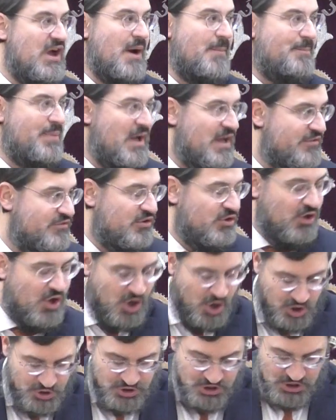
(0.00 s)
a puzzle
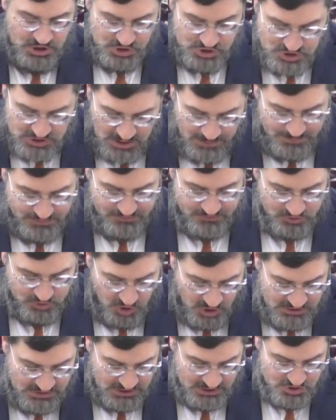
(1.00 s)
on Shabbos
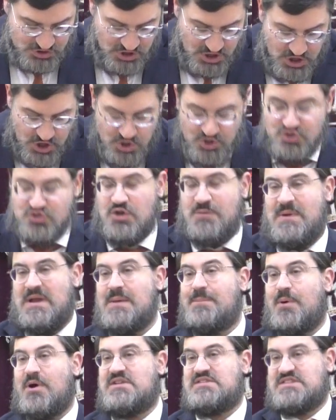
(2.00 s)
Kodesh? So many
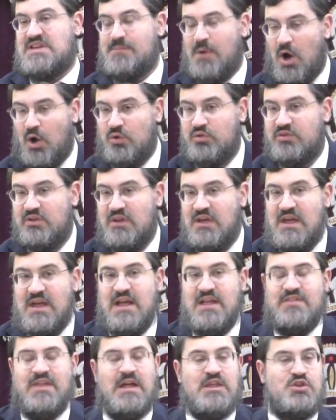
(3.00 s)
poskim hold
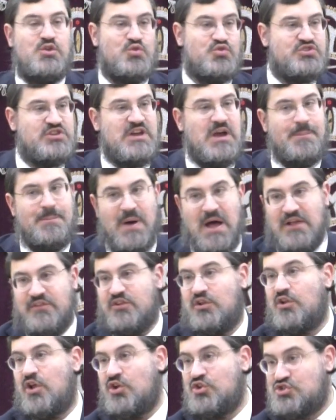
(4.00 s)
that using a
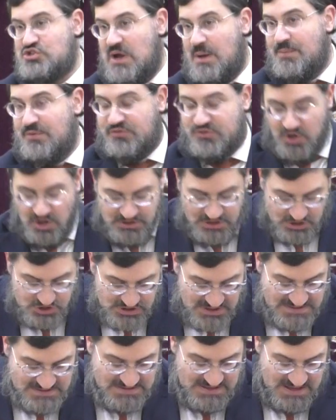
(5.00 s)
puzzle on Shabbos
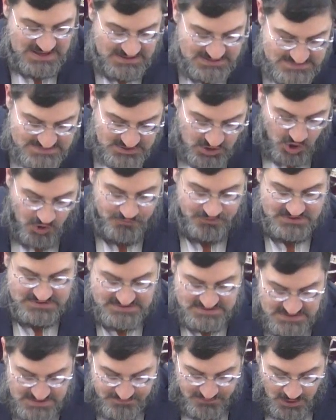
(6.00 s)
Kodesh is the issa of
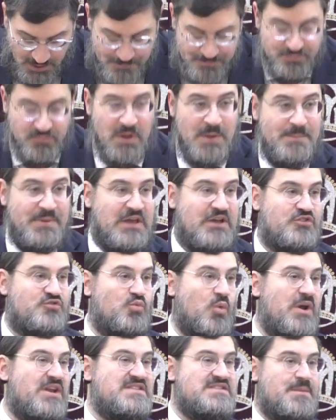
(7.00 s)
ksiva, because
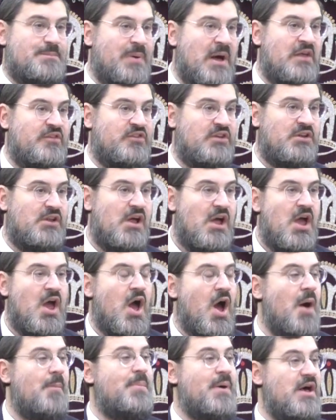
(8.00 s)
what is a puzzle?
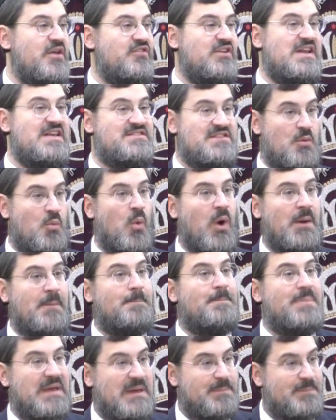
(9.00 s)
A puzzle is one
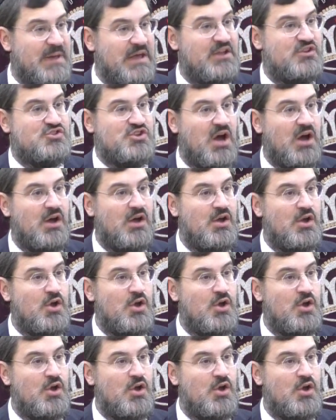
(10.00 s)
big picture